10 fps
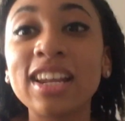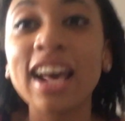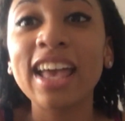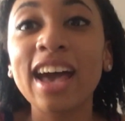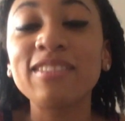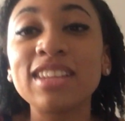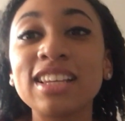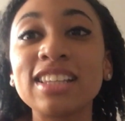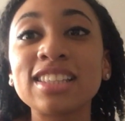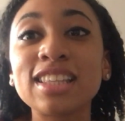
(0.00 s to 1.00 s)
and I have
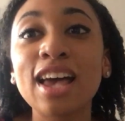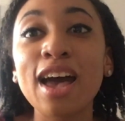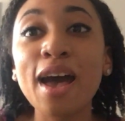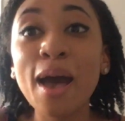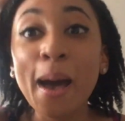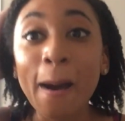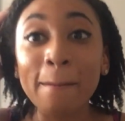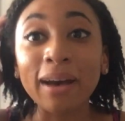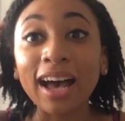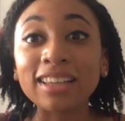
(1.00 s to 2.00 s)
these
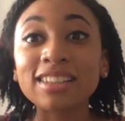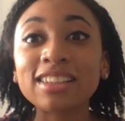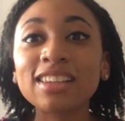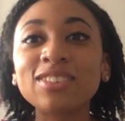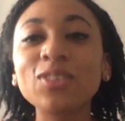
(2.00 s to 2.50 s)
boxes.